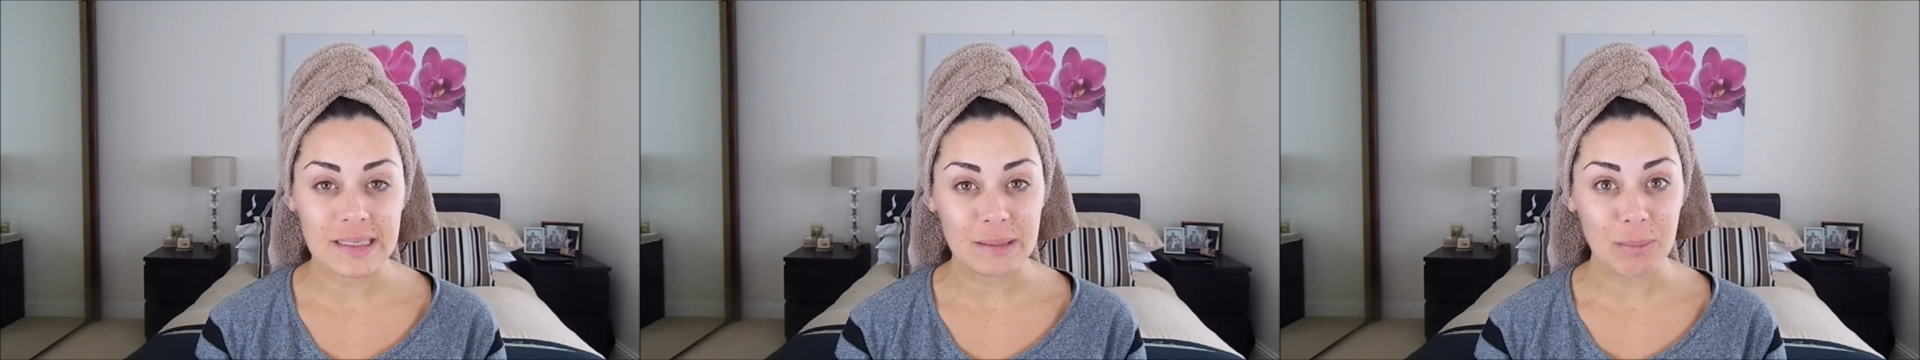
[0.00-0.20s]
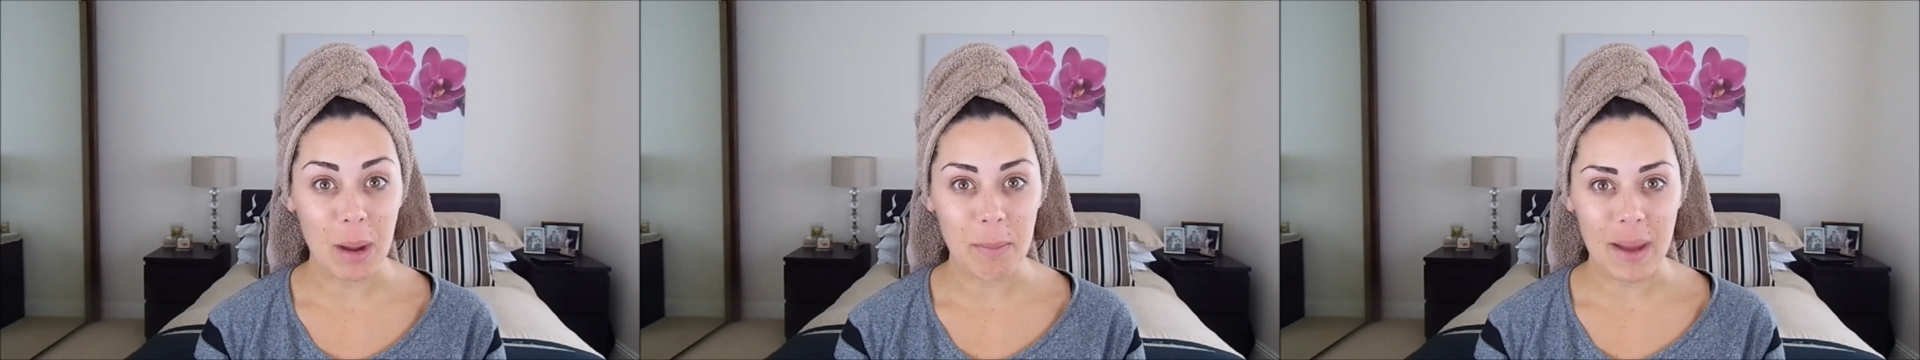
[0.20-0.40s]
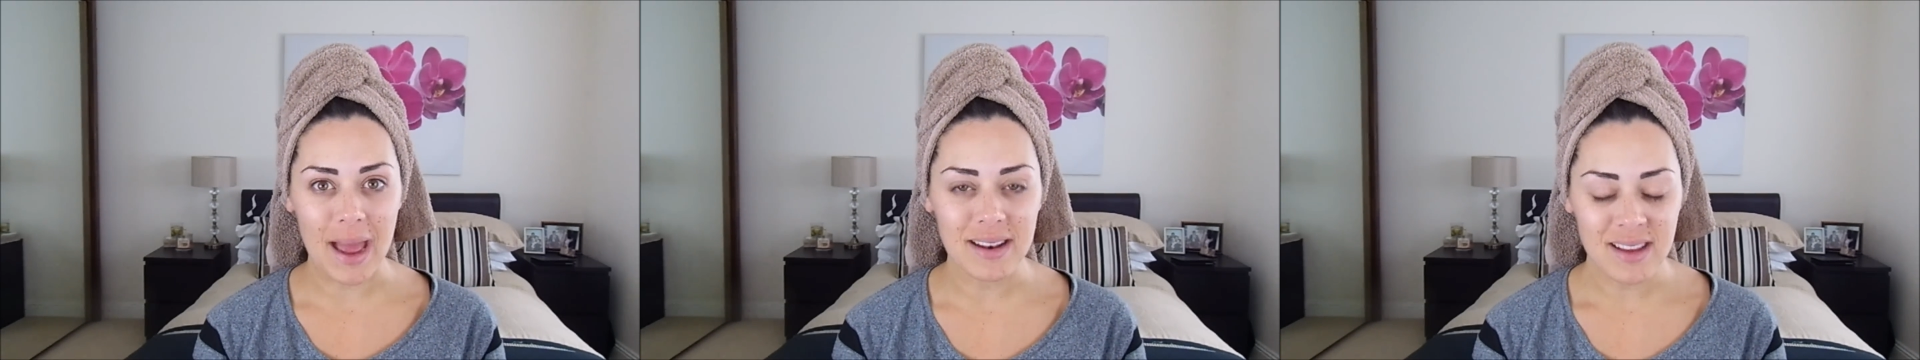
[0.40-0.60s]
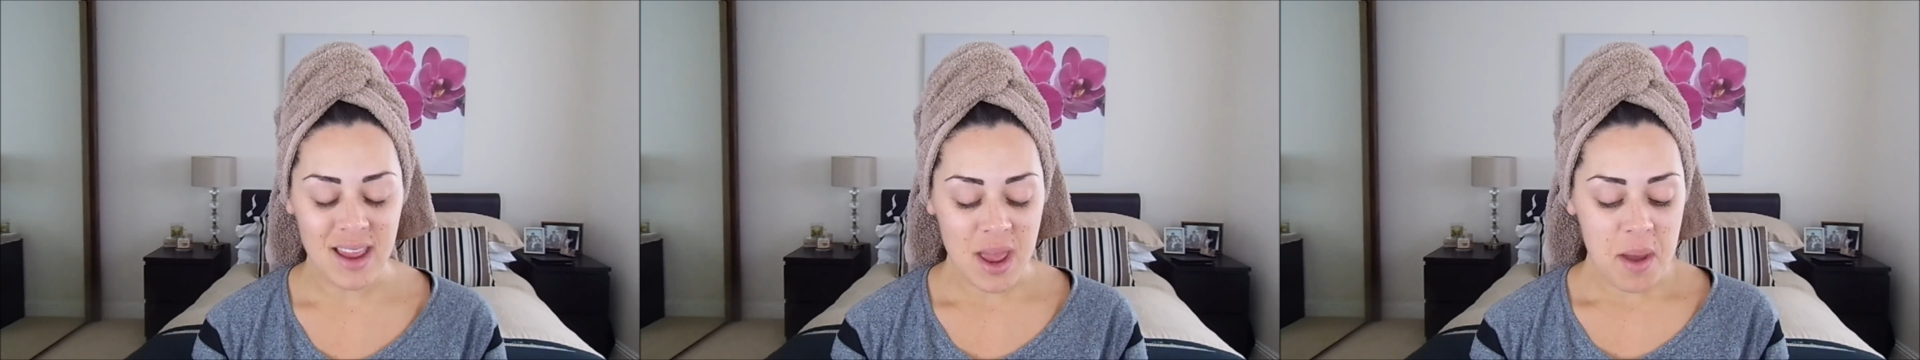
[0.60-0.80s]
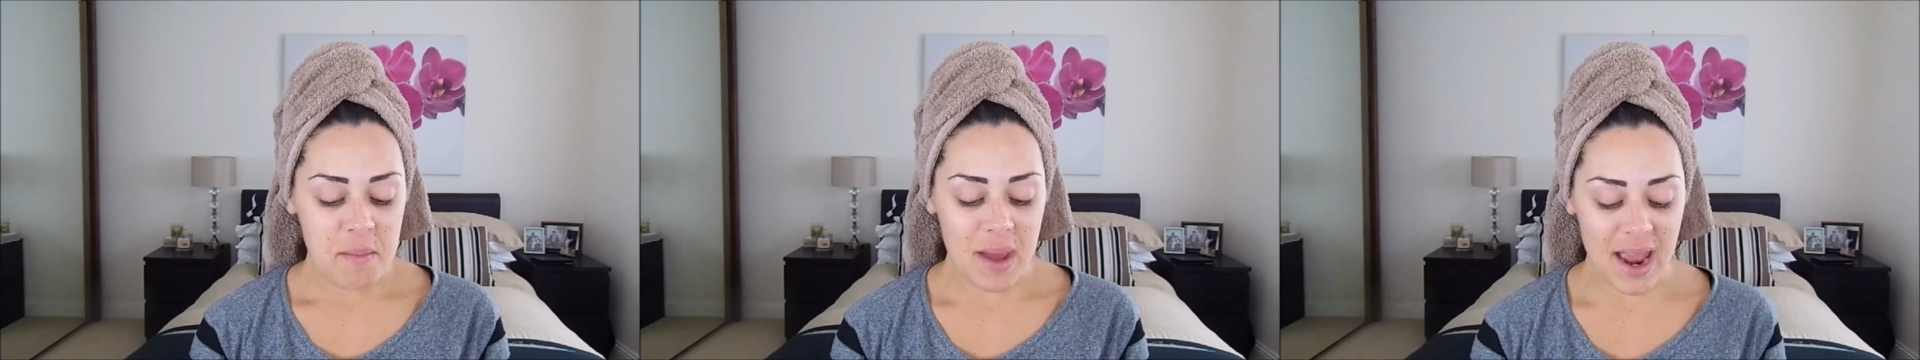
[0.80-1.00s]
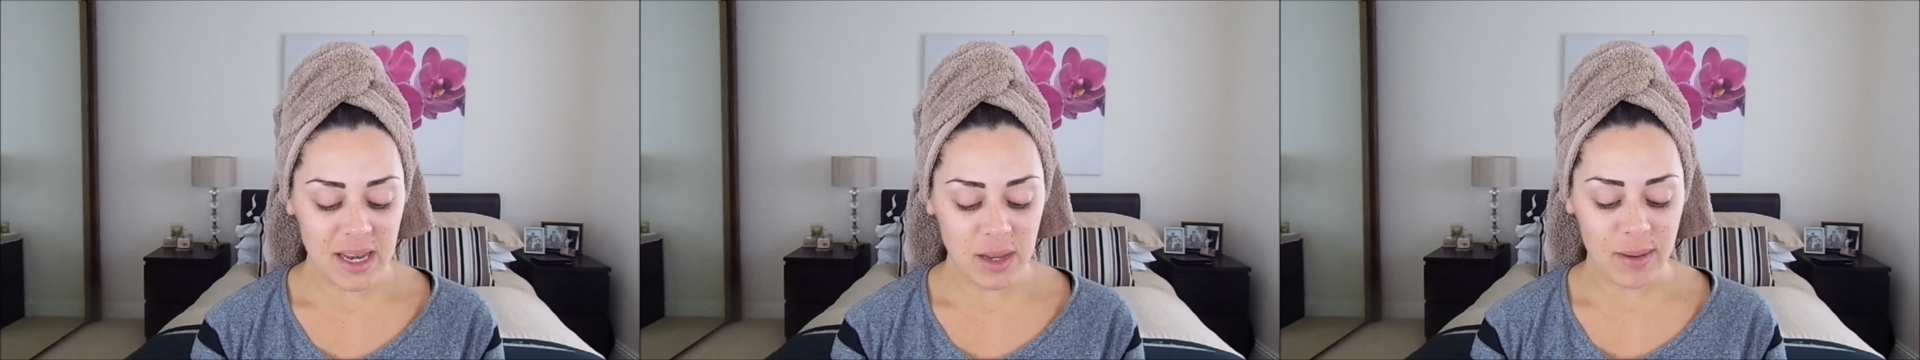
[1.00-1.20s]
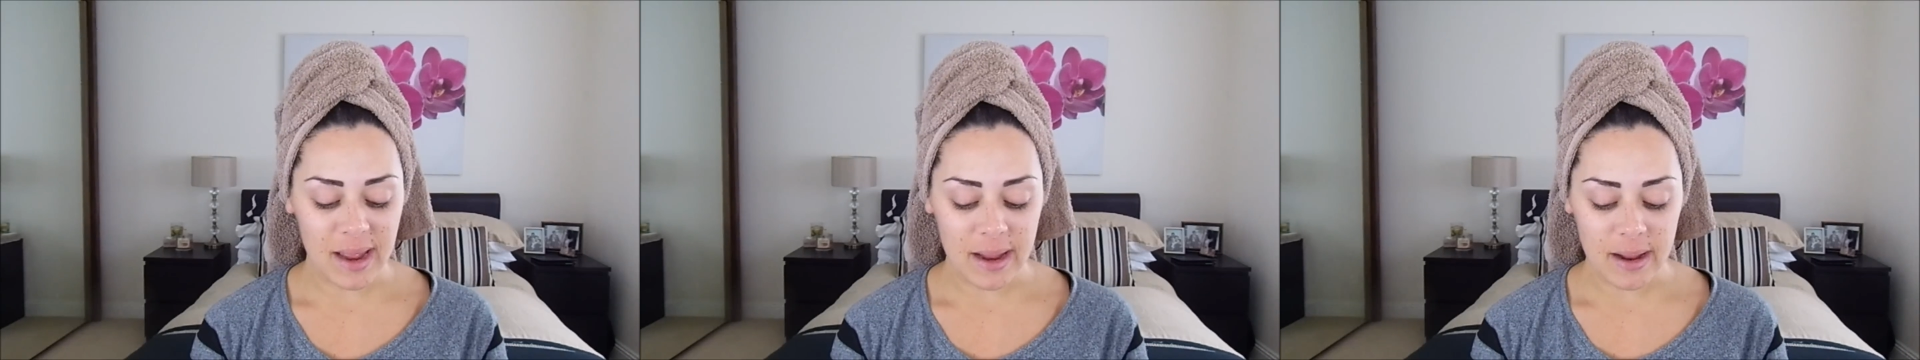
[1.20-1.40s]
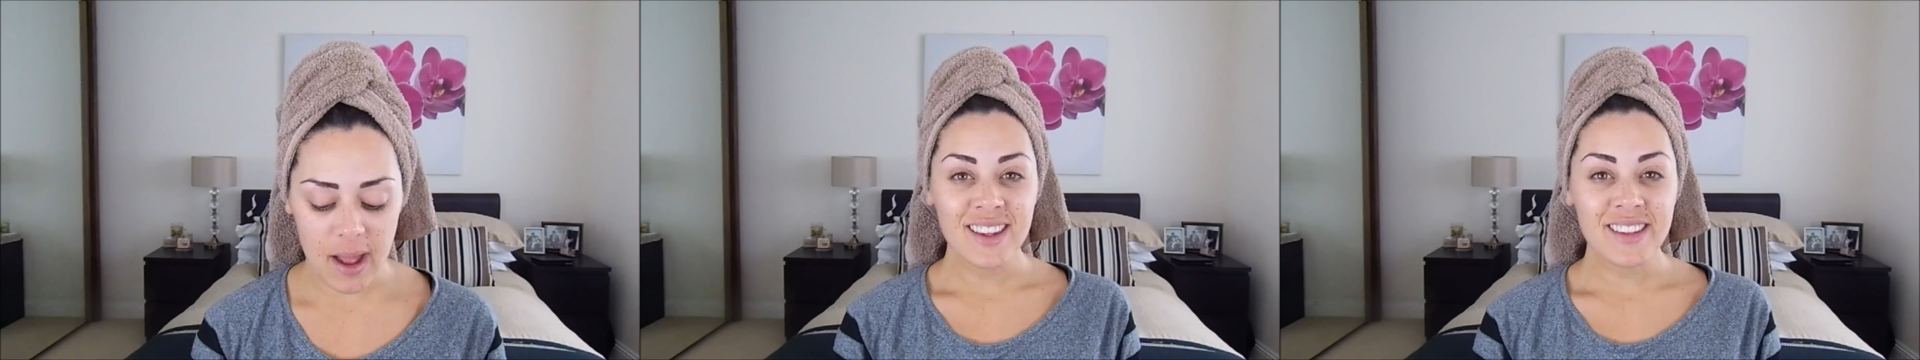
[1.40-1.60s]
My bad. But
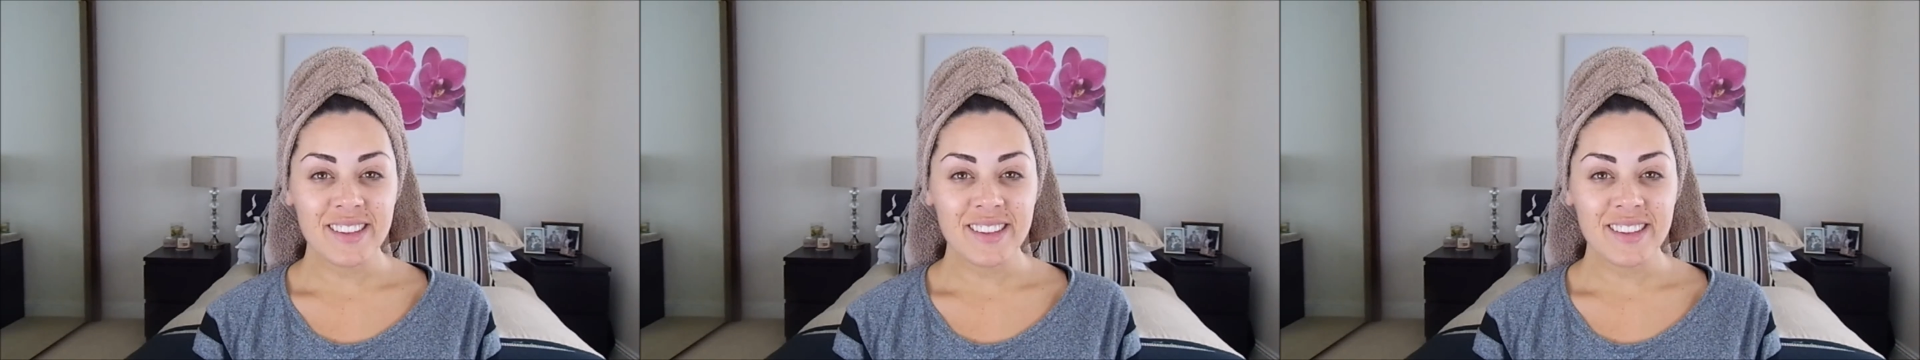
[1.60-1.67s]
anyway,